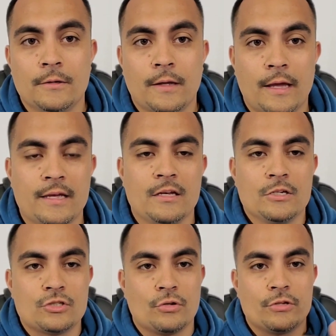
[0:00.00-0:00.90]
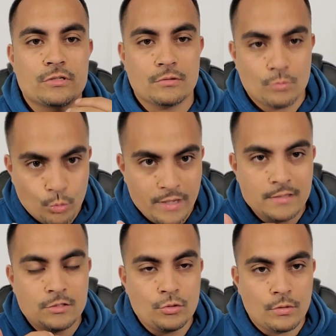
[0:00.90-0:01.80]
Okay, so there's
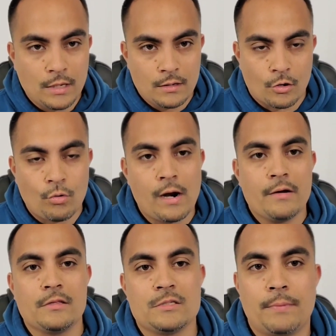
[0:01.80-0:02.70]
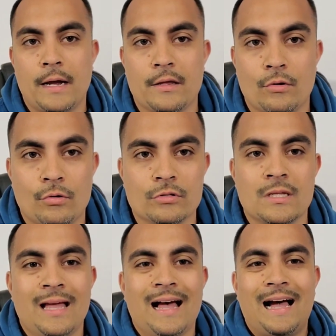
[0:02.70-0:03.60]
ways to acquire these buy and holds.
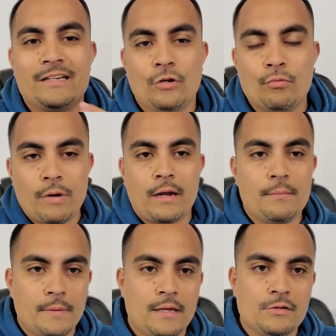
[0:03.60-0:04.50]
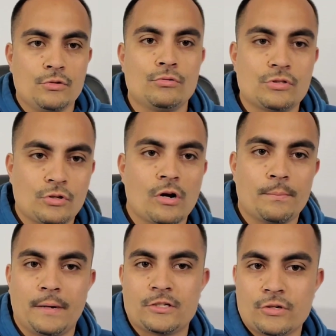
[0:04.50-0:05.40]
I don't recommend you
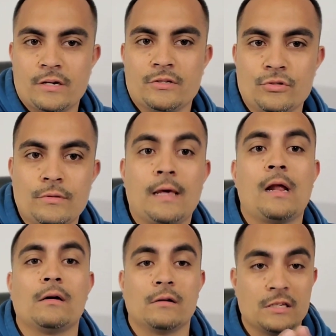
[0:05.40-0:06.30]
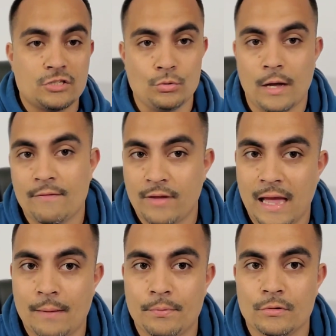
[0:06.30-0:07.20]
start by trying to do that unless you have
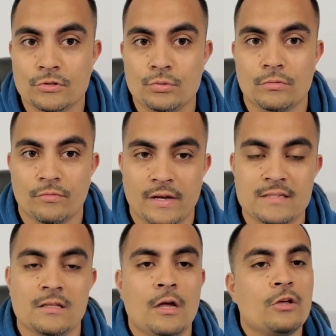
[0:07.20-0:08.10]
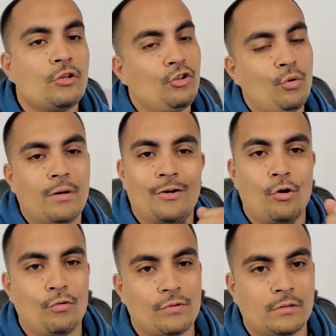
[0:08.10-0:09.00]
capital to invest. You don't want
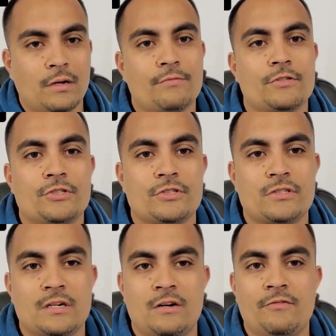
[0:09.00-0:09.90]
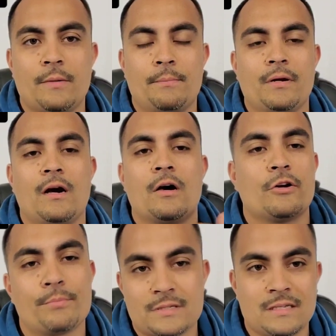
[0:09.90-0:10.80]
to over leverage yourself and put
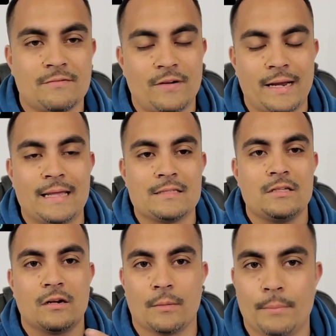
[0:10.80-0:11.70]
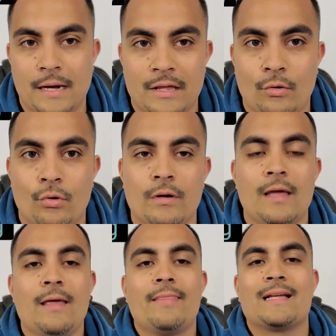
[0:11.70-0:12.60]
100% financing on a buy and hold.
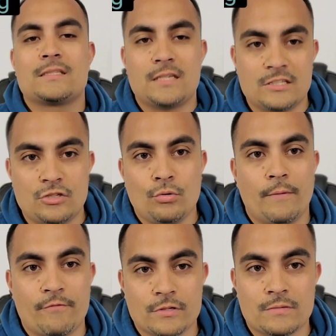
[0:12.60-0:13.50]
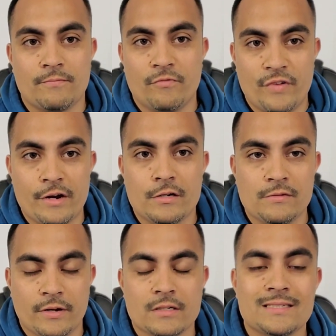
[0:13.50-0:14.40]
That sets you up for some very,
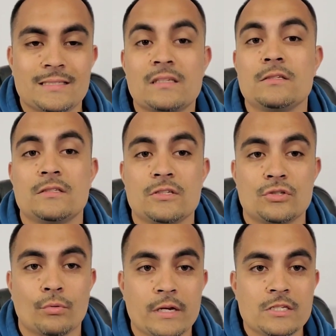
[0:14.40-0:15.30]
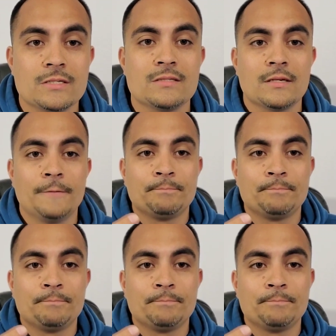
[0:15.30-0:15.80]
very sticky situations.